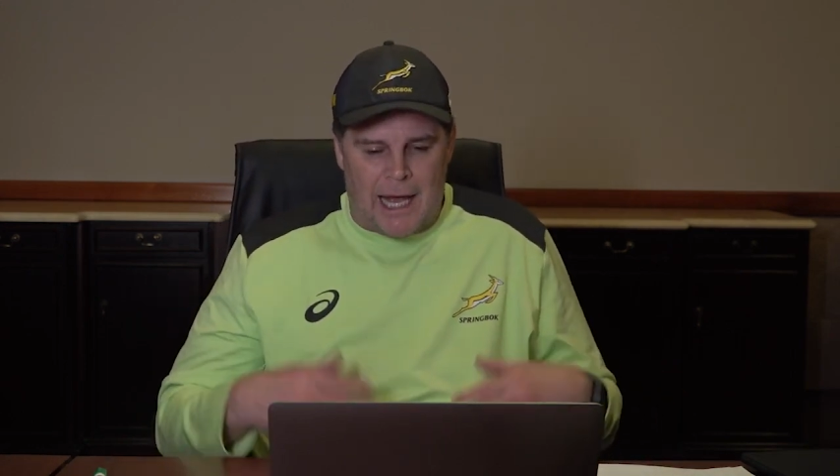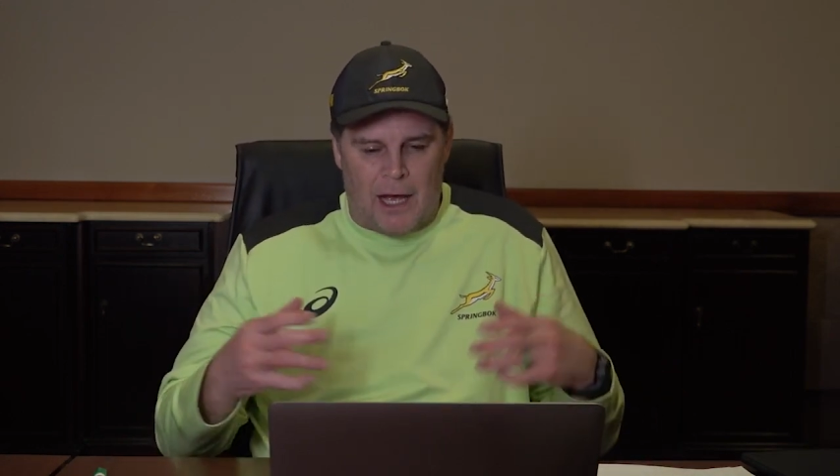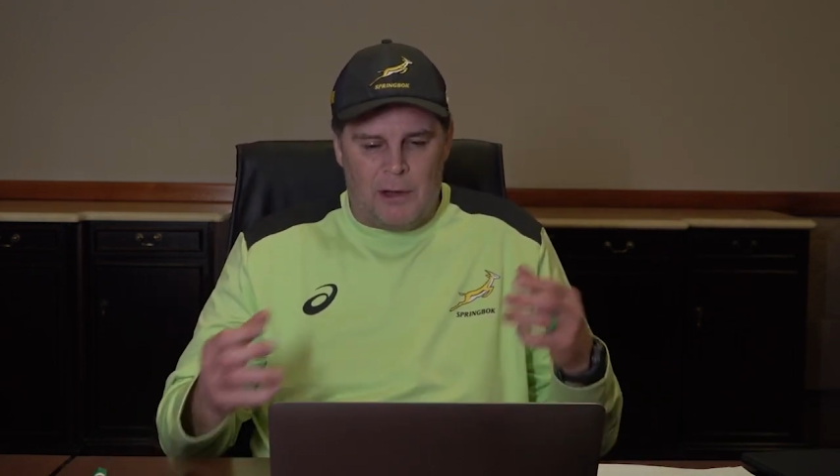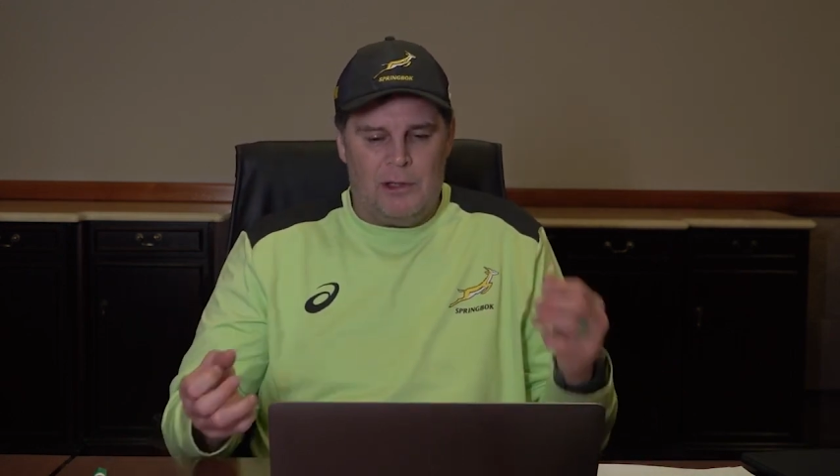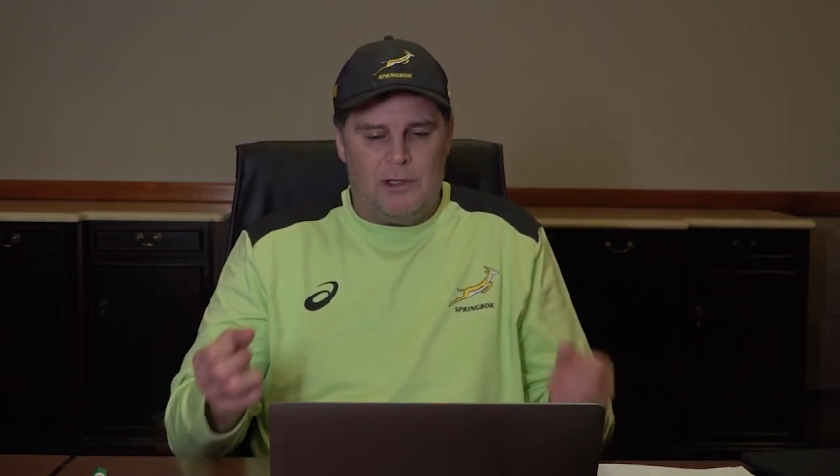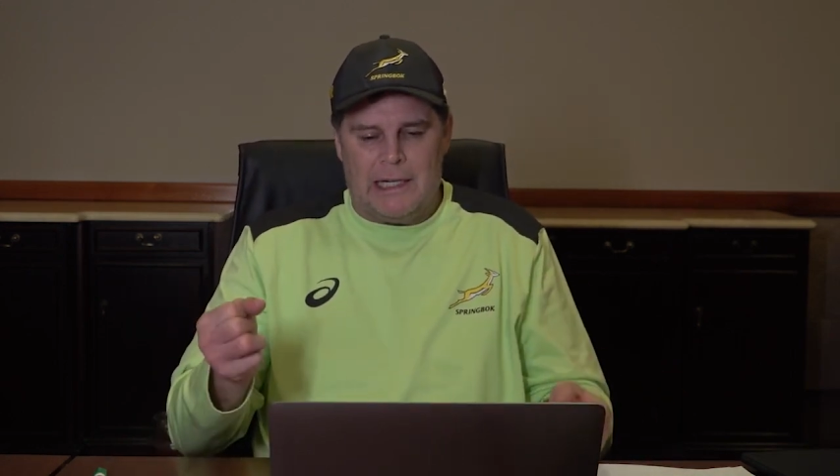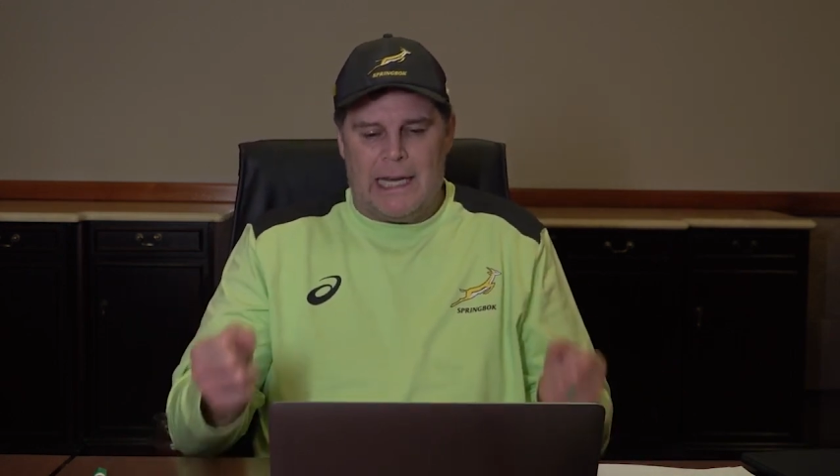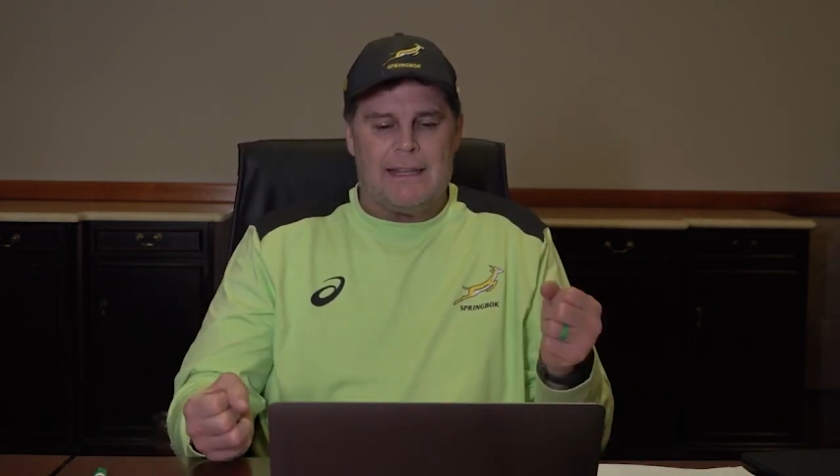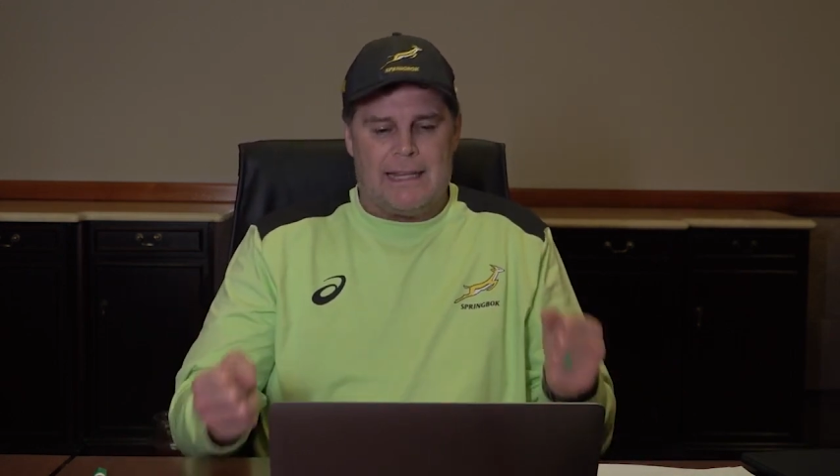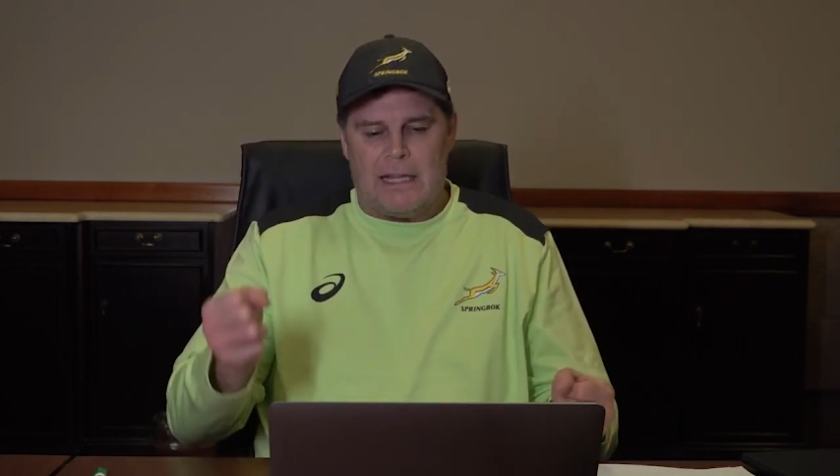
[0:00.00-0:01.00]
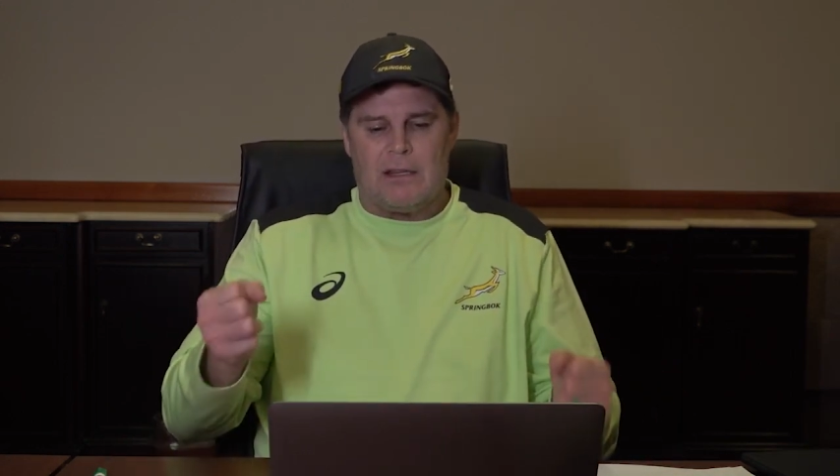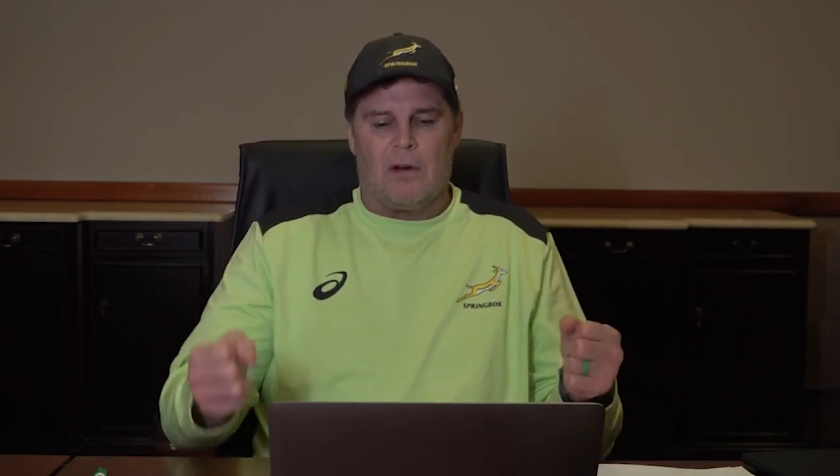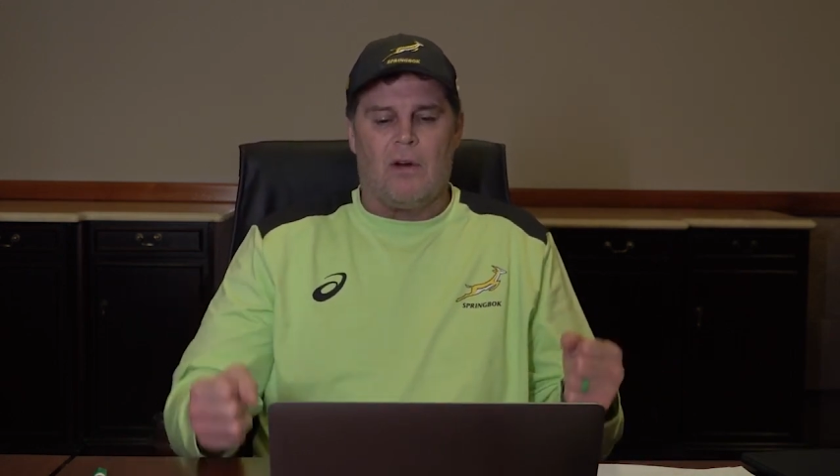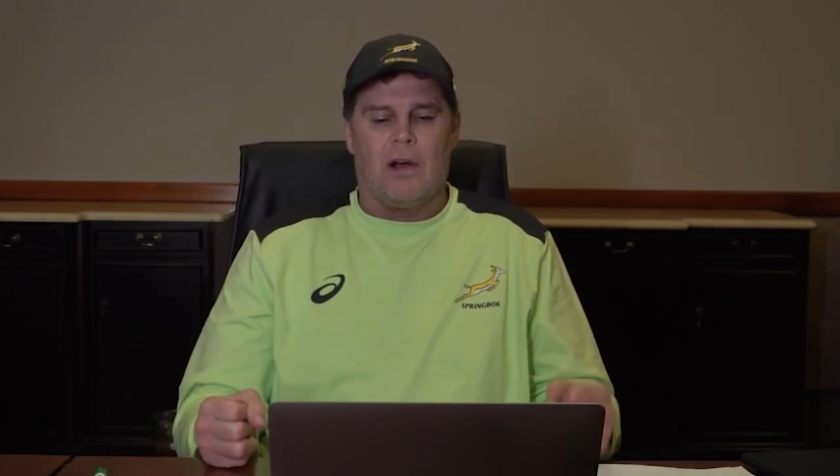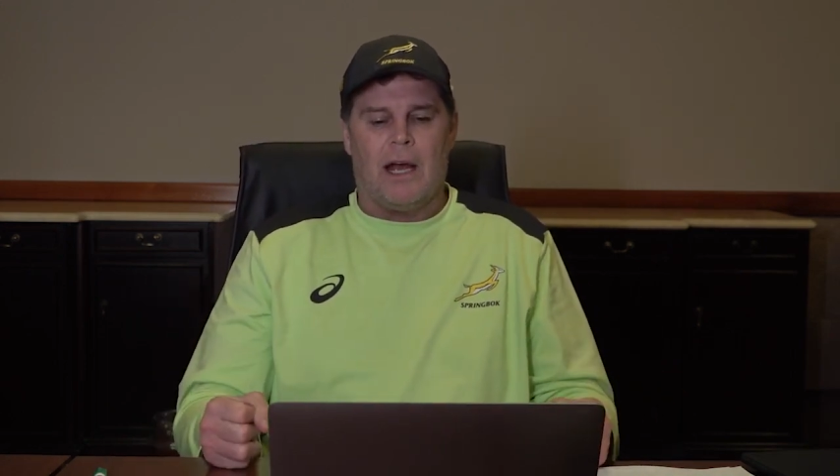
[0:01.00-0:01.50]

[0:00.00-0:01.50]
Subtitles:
how do you get that wrong?